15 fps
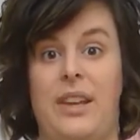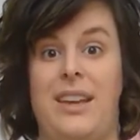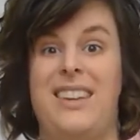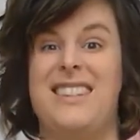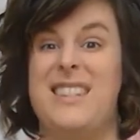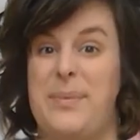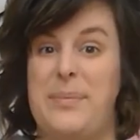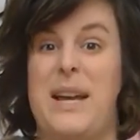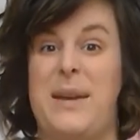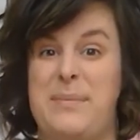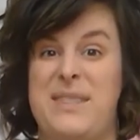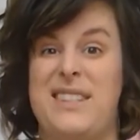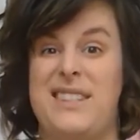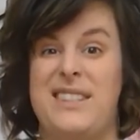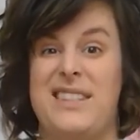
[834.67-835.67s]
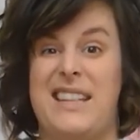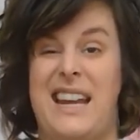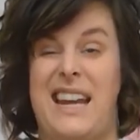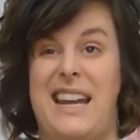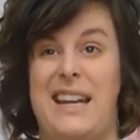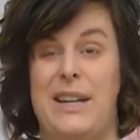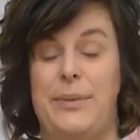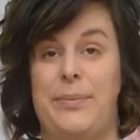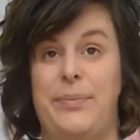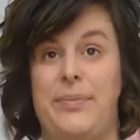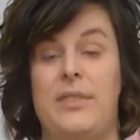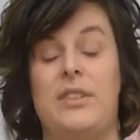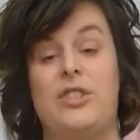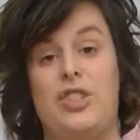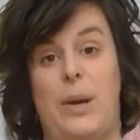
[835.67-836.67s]
Sometimes they'll say
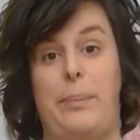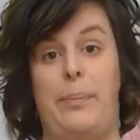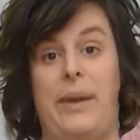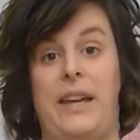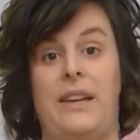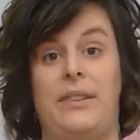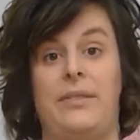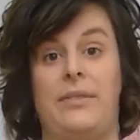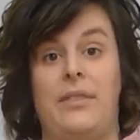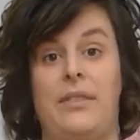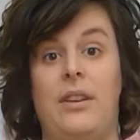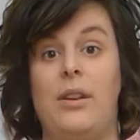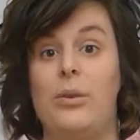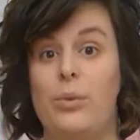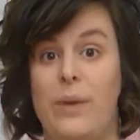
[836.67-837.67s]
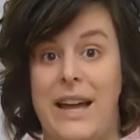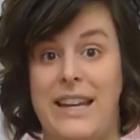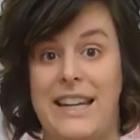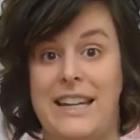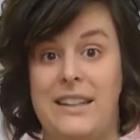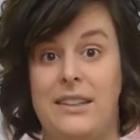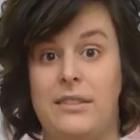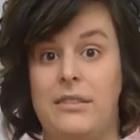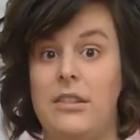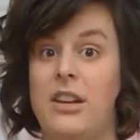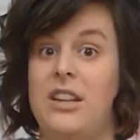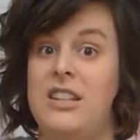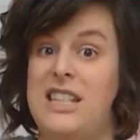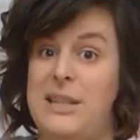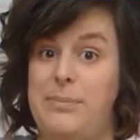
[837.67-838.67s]
jumping, running,
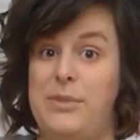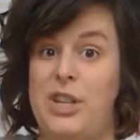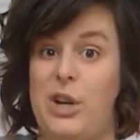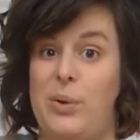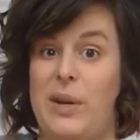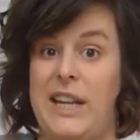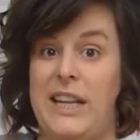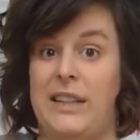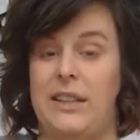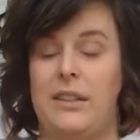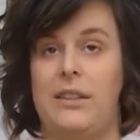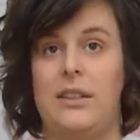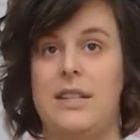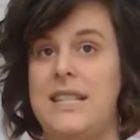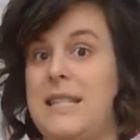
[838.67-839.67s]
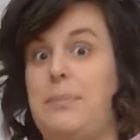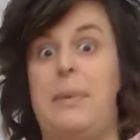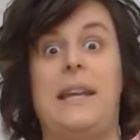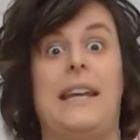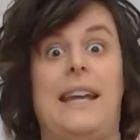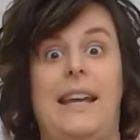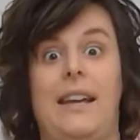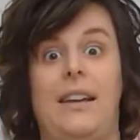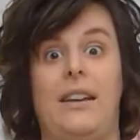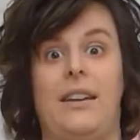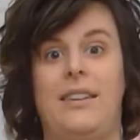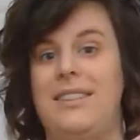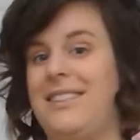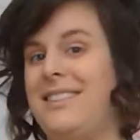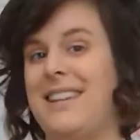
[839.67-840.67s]
tiptoeing, spinning.
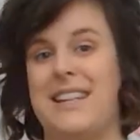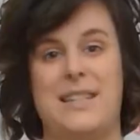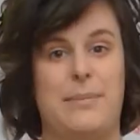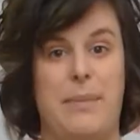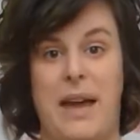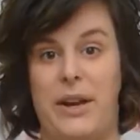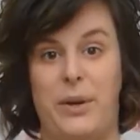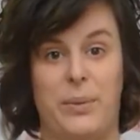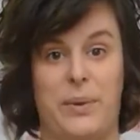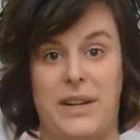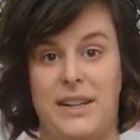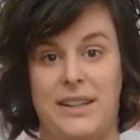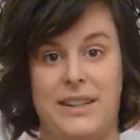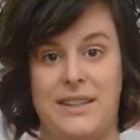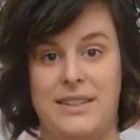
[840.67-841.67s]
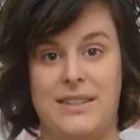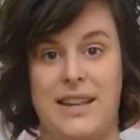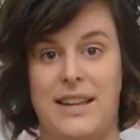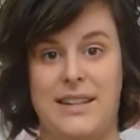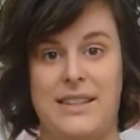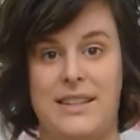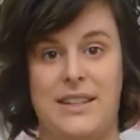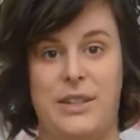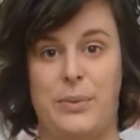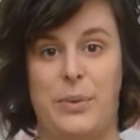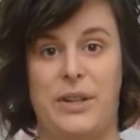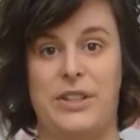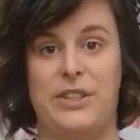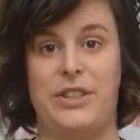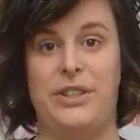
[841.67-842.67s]
Doesn't matter what it is, anything you want to do.